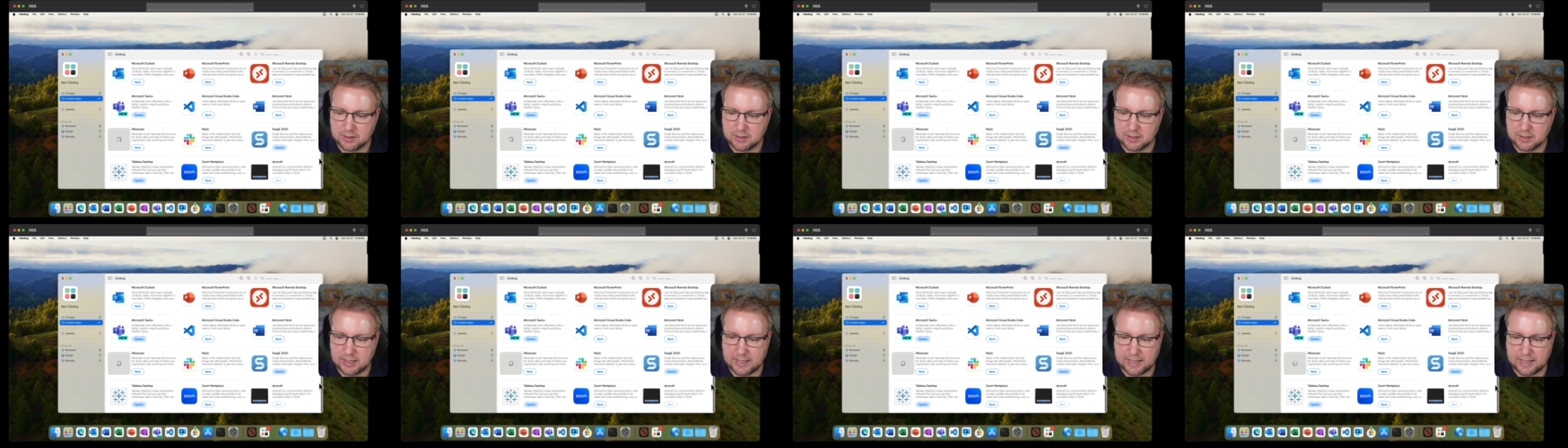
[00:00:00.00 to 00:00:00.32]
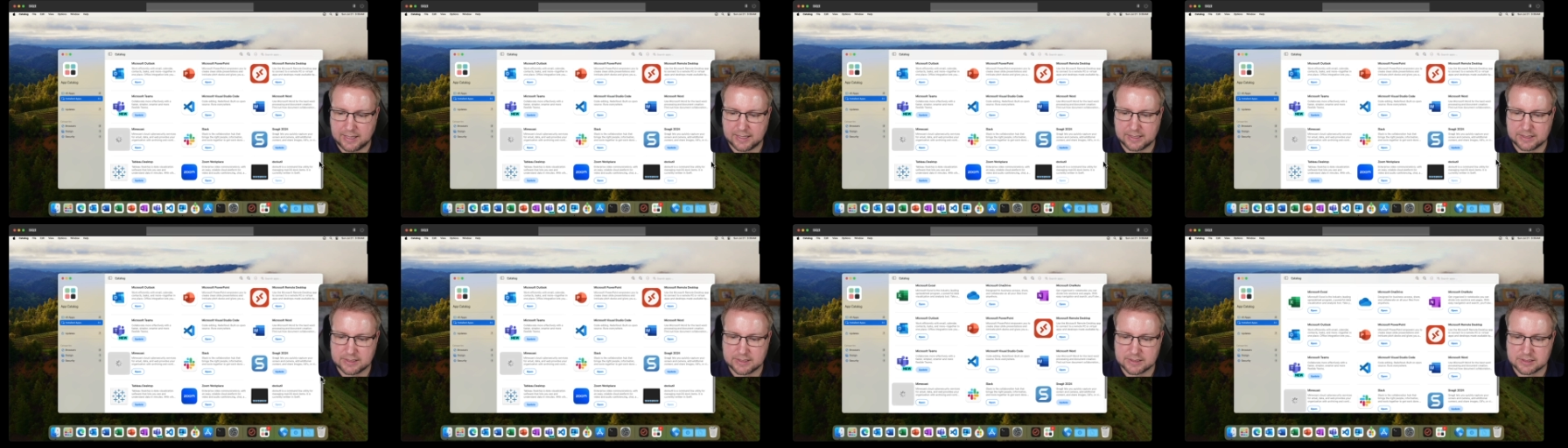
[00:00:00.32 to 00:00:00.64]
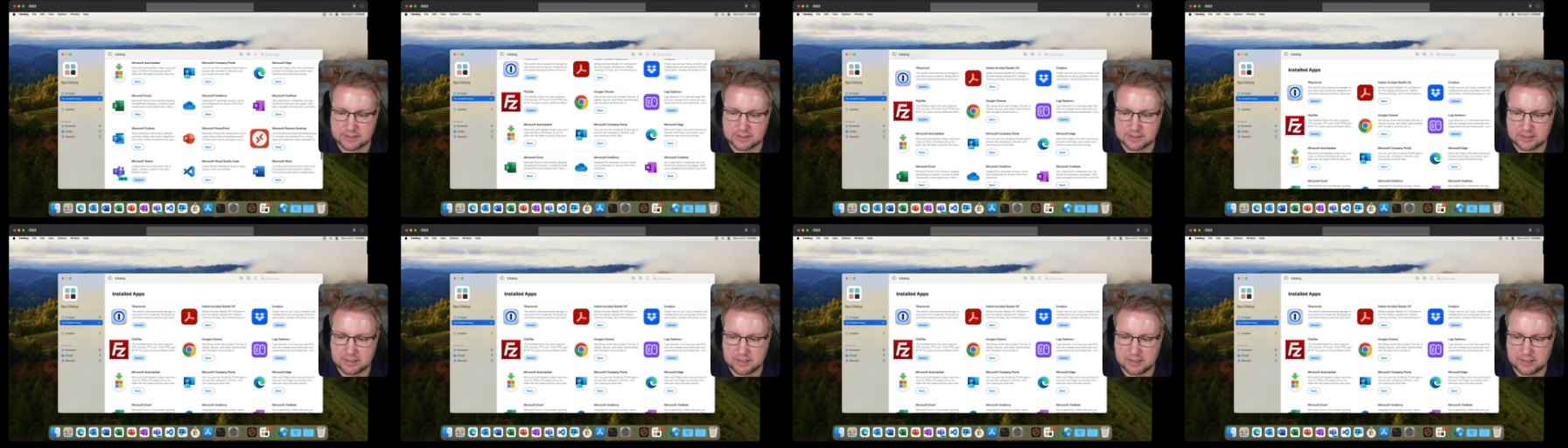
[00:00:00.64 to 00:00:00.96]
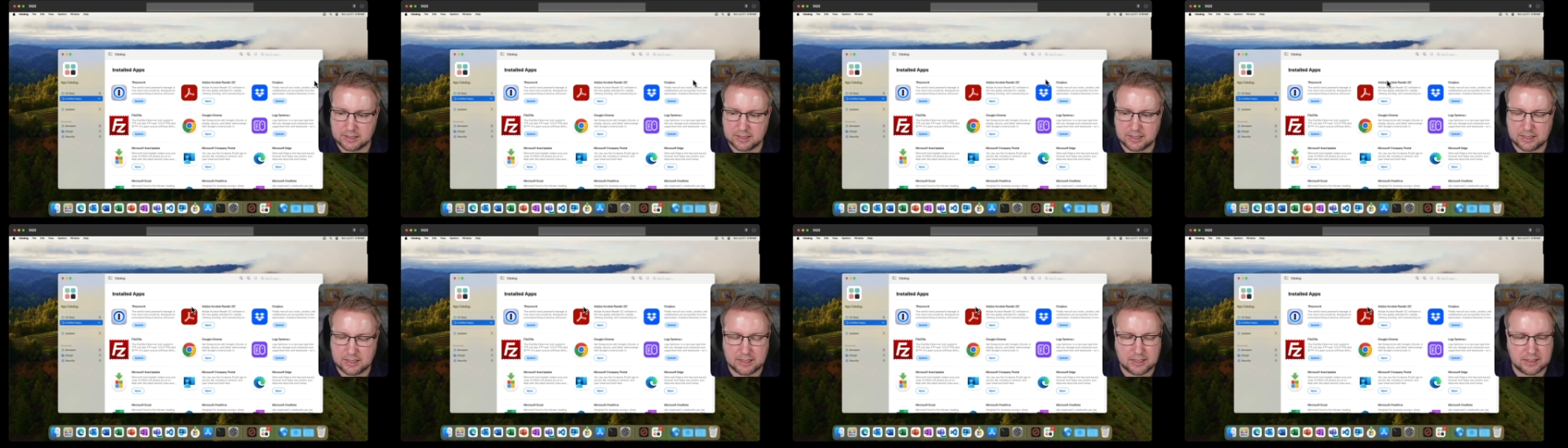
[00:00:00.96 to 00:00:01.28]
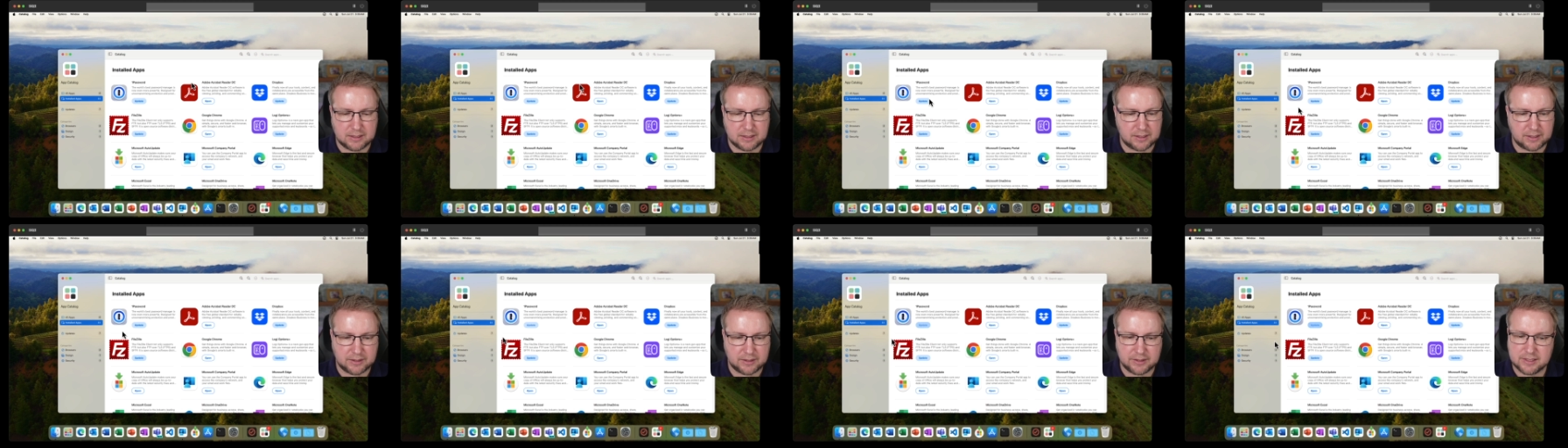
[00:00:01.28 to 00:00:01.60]
and
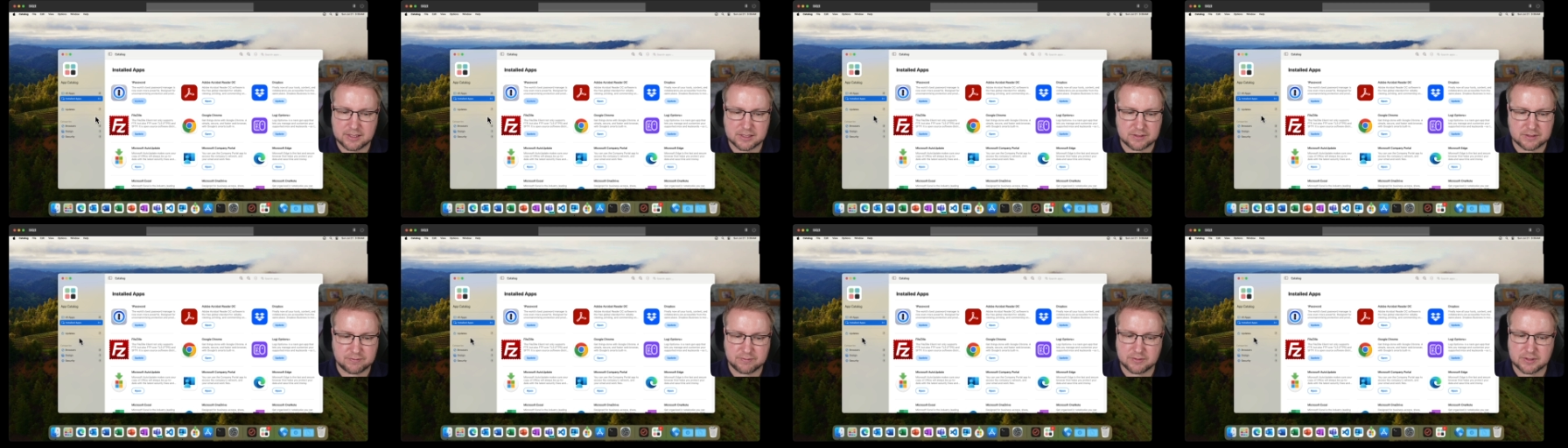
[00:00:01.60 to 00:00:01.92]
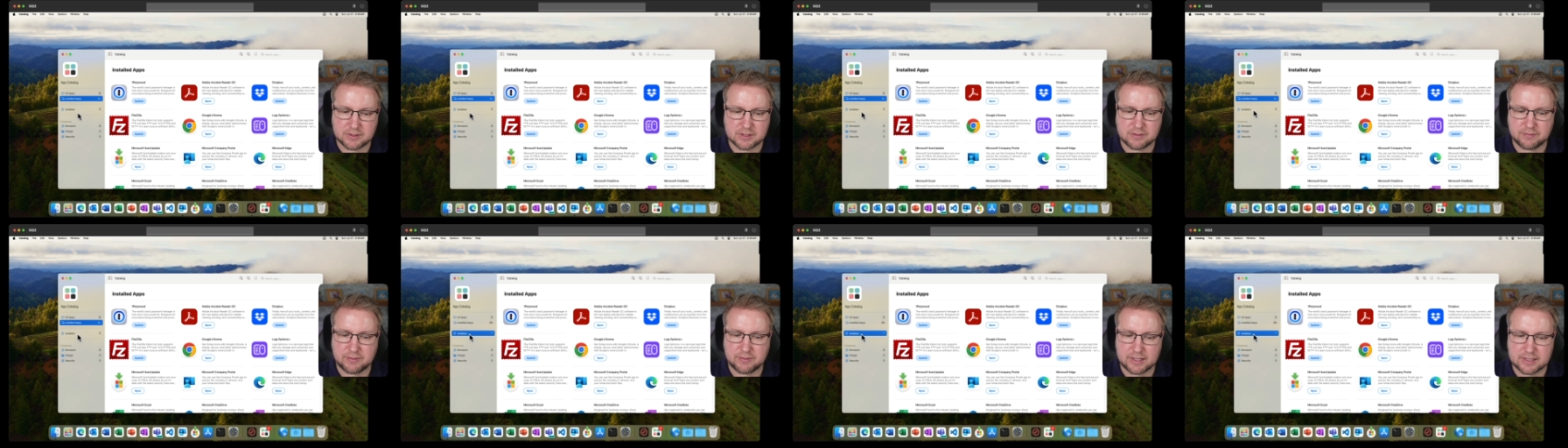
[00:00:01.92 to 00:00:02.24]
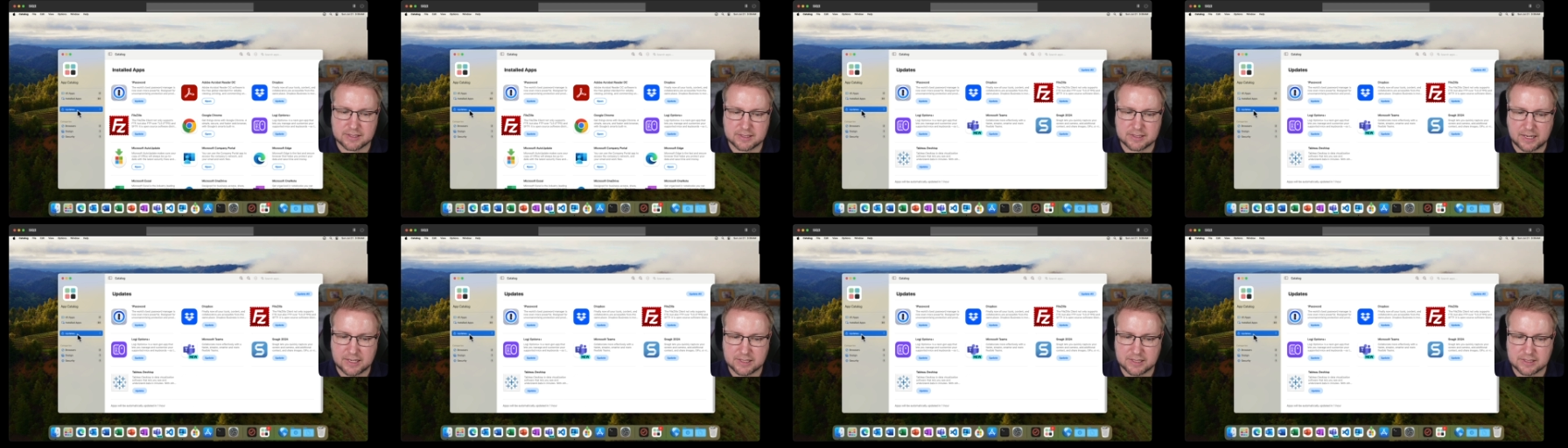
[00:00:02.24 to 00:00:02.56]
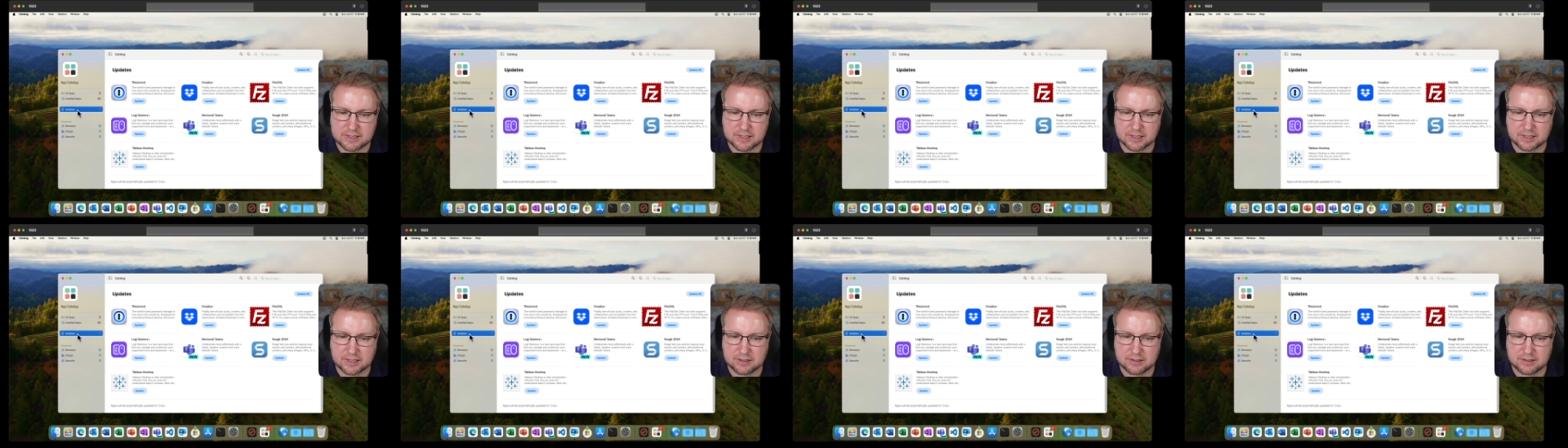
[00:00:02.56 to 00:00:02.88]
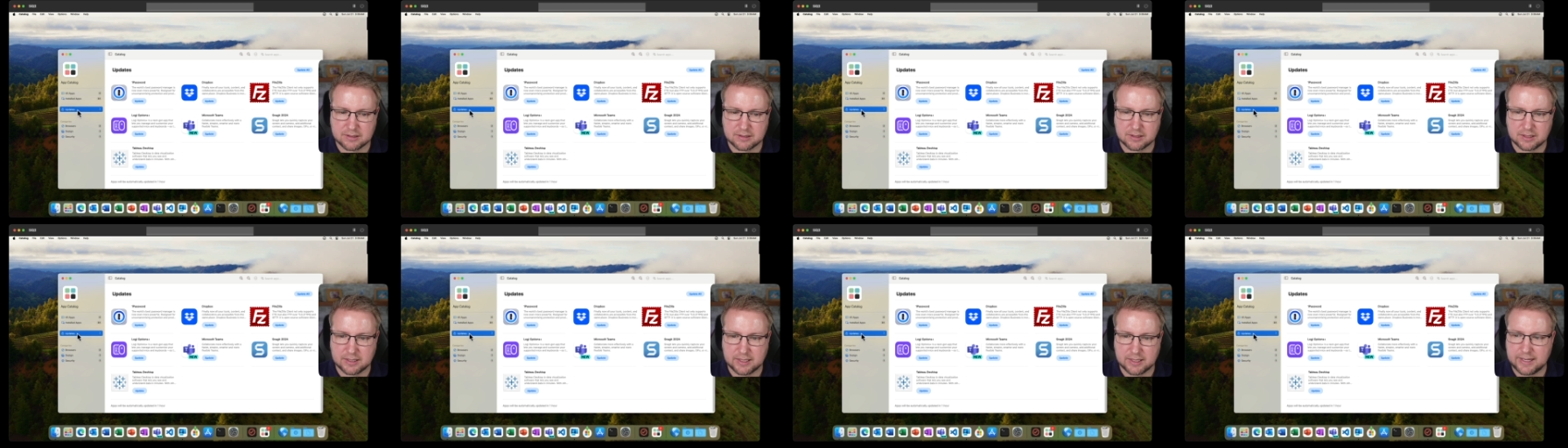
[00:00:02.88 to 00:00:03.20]
I think it's just a fantastic
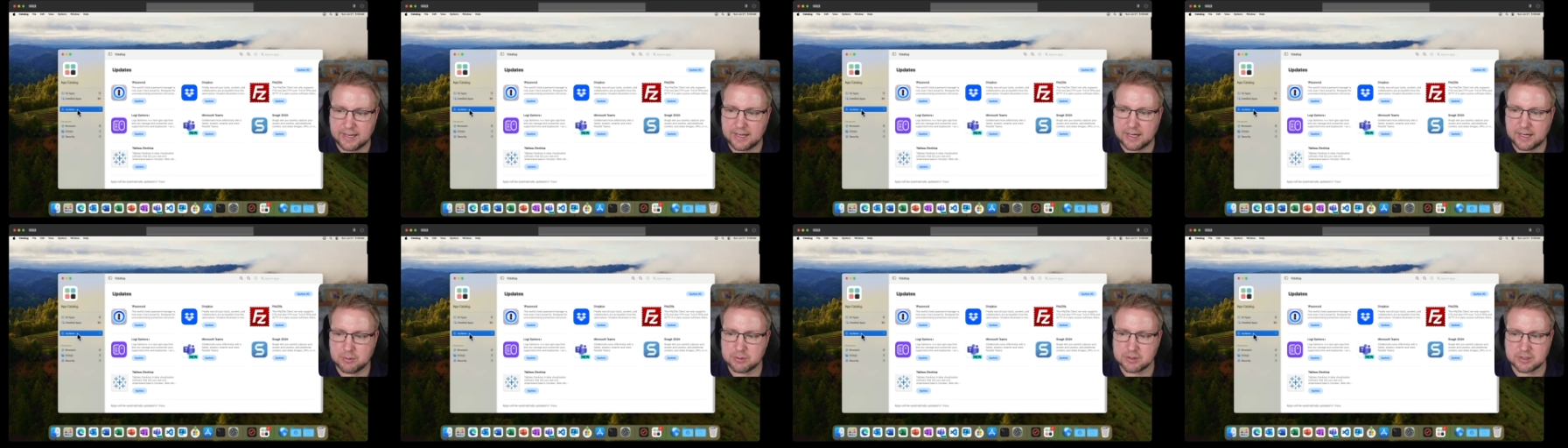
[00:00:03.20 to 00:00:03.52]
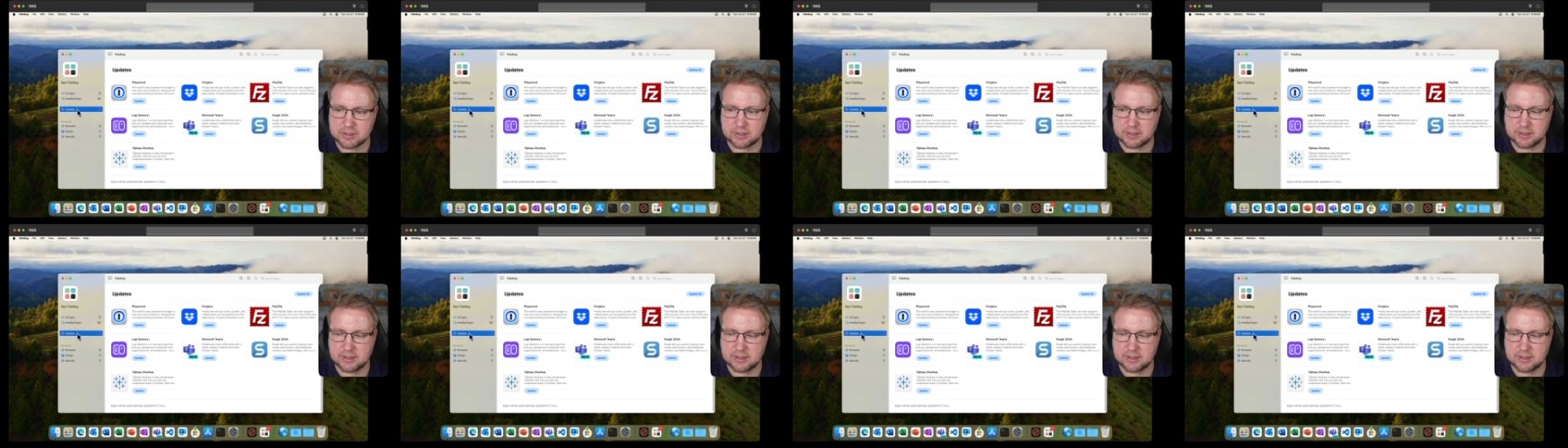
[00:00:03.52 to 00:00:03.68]
layout and,